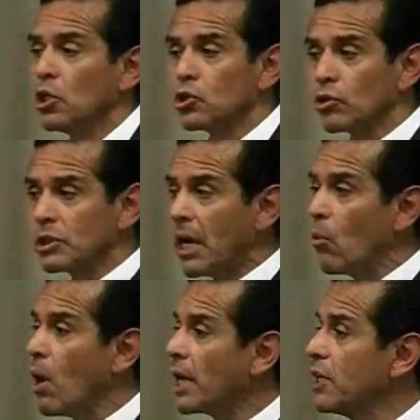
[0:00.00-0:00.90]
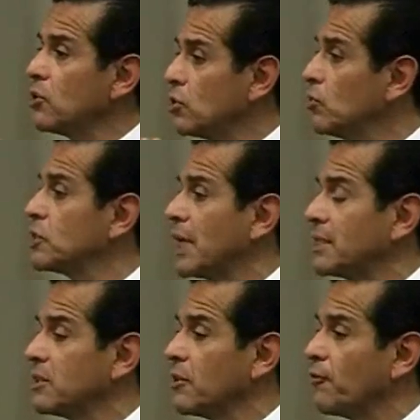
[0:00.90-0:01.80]
So it's not walking two
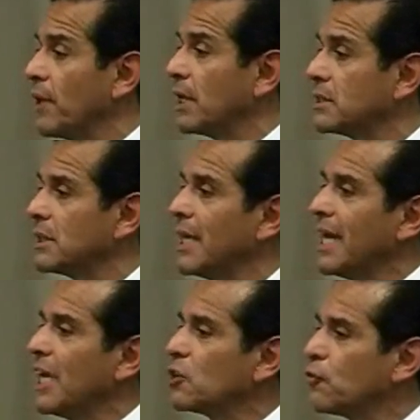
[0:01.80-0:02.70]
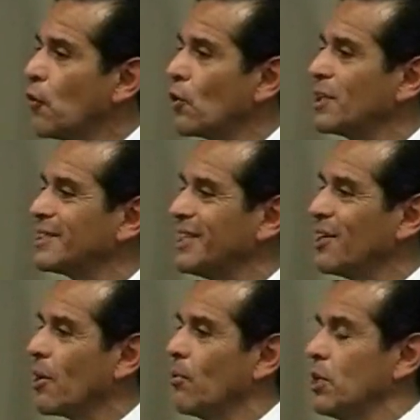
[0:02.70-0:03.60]
sides of the fence it's
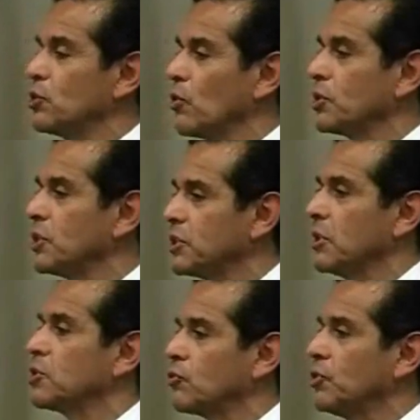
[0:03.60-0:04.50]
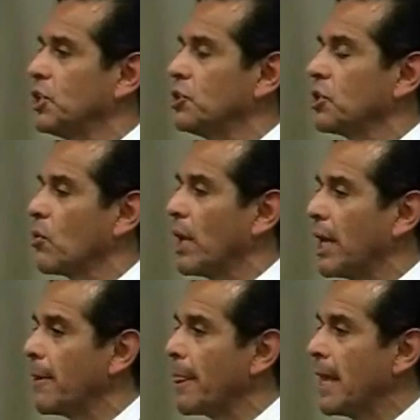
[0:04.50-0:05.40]
focusing our resources in a strategic
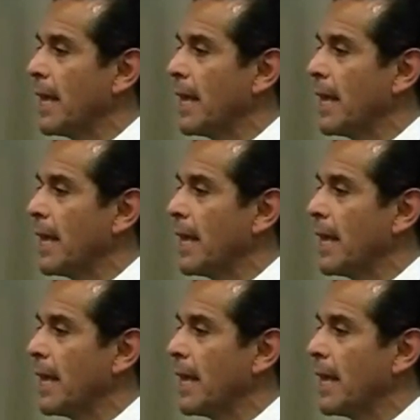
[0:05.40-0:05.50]
way.